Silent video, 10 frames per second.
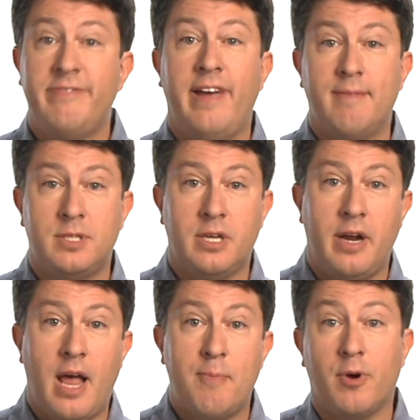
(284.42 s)
of favorites in
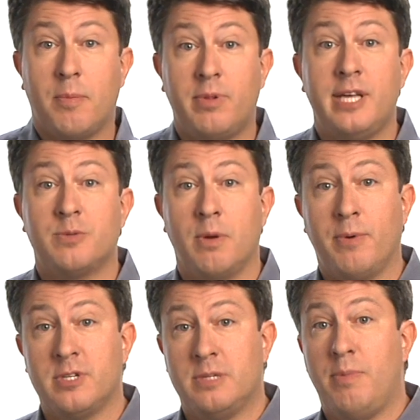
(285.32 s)
an app or a place where a
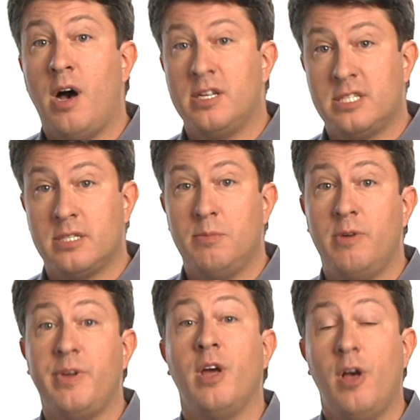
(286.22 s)
person pauses a
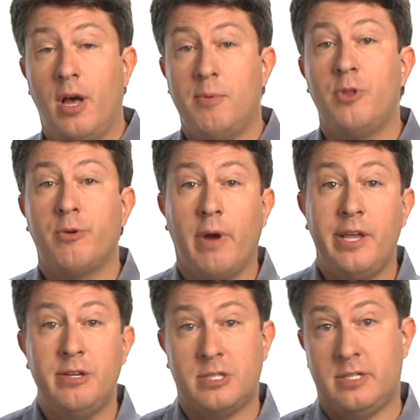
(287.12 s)
movie are both great
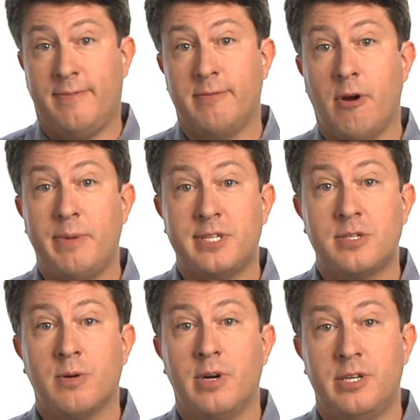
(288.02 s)
uses for roaming
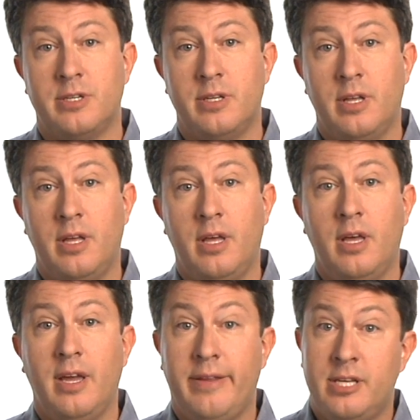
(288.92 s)
storage.
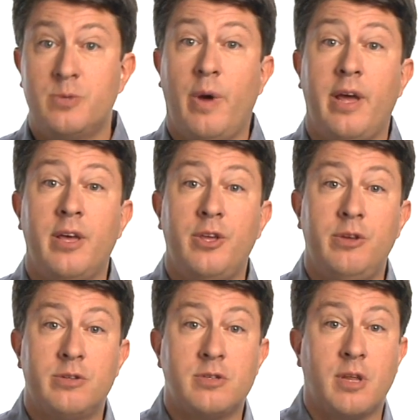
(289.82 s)
In this way,
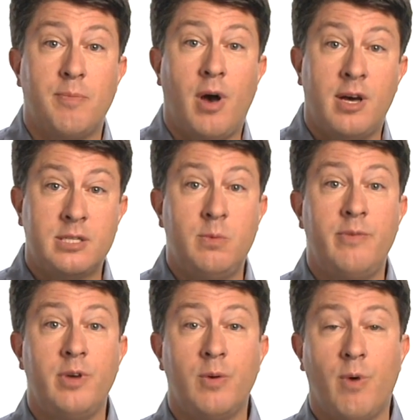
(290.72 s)
users can pause a
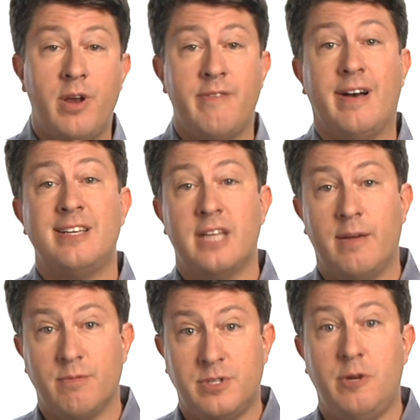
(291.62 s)
movie on one device
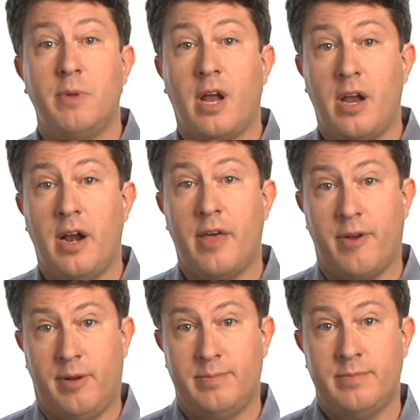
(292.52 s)
and resume it on another.